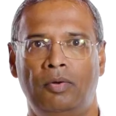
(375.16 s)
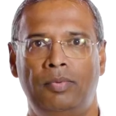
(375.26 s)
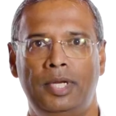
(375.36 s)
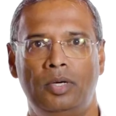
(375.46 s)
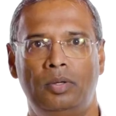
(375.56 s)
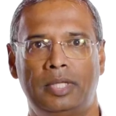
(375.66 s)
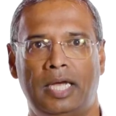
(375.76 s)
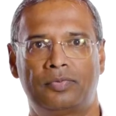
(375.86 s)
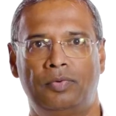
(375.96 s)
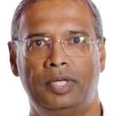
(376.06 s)
We know
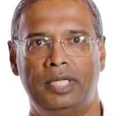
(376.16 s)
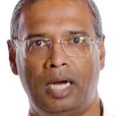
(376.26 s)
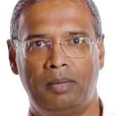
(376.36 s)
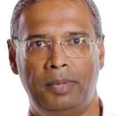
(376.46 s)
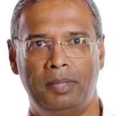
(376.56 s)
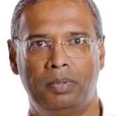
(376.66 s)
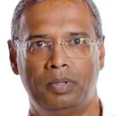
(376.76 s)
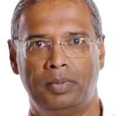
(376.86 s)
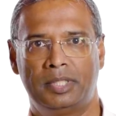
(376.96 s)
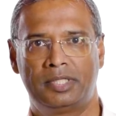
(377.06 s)
that for young
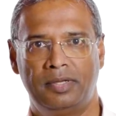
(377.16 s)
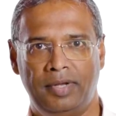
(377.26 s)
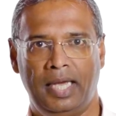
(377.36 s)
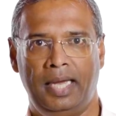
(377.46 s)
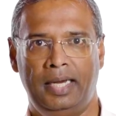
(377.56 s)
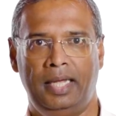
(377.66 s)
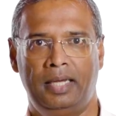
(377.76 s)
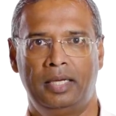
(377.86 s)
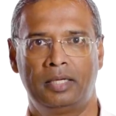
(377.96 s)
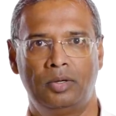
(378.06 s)
people with severe
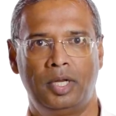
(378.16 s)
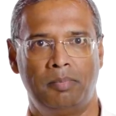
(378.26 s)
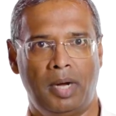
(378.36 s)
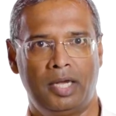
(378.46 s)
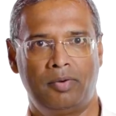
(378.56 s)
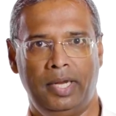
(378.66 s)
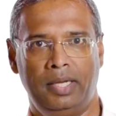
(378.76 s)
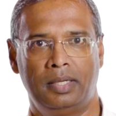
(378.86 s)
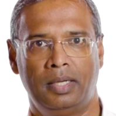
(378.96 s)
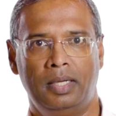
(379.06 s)
headache, including
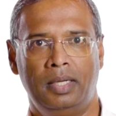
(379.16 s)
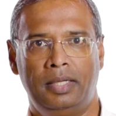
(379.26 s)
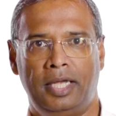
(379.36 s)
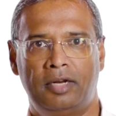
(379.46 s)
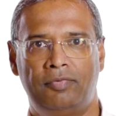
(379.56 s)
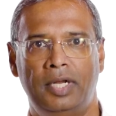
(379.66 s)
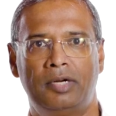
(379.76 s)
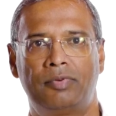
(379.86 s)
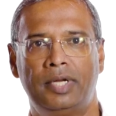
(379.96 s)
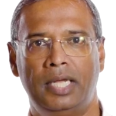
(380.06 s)
migraine, they can
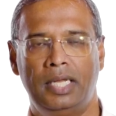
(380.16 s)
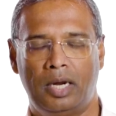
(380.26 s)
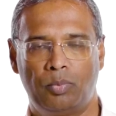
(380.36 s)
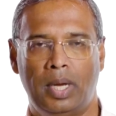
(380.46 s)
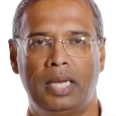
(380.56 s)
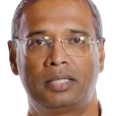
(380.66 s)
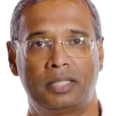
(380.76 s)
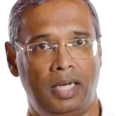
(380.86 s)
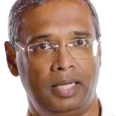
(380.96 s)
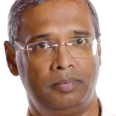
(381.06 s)
feel really unwell at
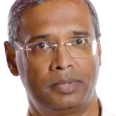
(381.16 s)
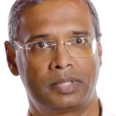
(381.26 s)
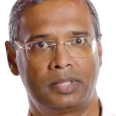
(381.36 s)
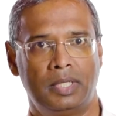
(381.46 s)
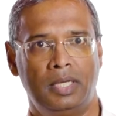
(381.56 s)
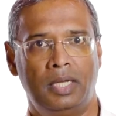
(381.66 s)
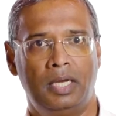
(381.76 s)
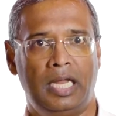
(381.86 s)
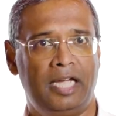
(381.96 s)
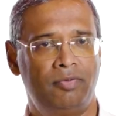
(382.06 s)
times.
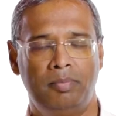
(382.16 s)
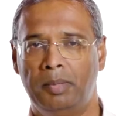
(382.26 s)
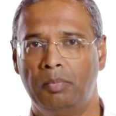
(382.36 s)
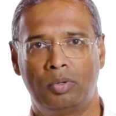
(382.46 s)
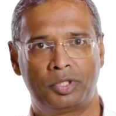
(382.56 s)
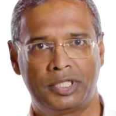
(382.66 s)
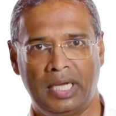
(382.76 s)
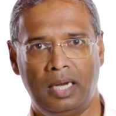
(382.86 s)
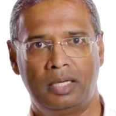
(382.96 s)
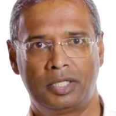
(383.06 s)
Life will be more
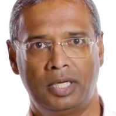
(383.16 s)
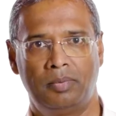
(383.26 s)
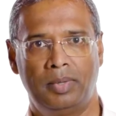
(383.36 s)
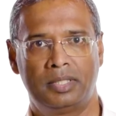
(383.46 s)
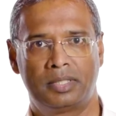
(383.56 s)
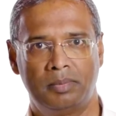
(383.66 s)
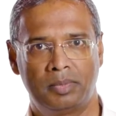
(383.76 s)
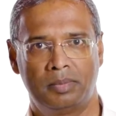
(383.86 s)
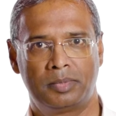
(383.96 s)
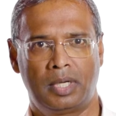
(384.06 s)
challenging when
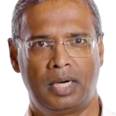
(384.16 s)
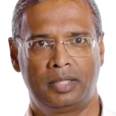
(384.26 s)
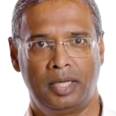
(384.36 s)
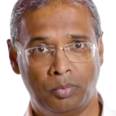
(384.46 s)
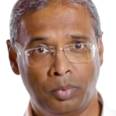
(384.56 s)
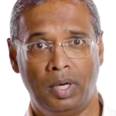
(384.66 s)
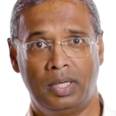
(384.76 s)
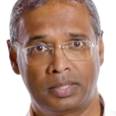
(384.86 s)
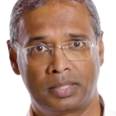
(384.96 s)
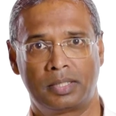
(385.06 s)
symptoms are at their
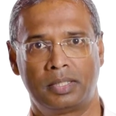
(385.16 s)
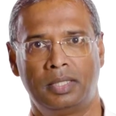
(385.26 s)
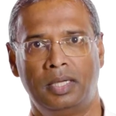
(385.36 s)
worst.